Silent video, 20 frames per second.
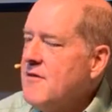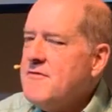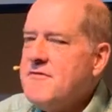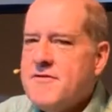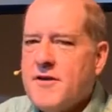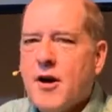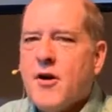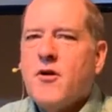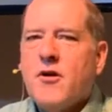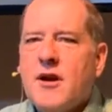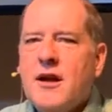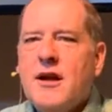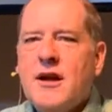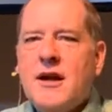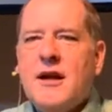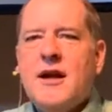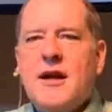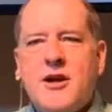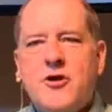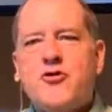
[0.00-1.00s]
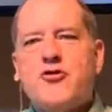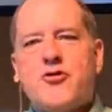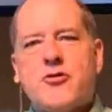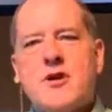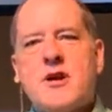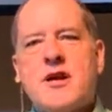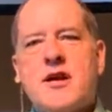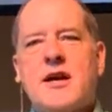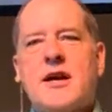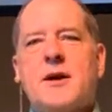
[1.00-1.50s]
Very
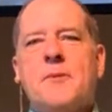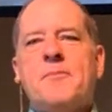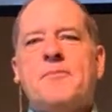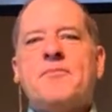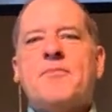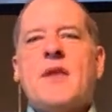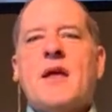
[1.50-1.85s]
intriguing.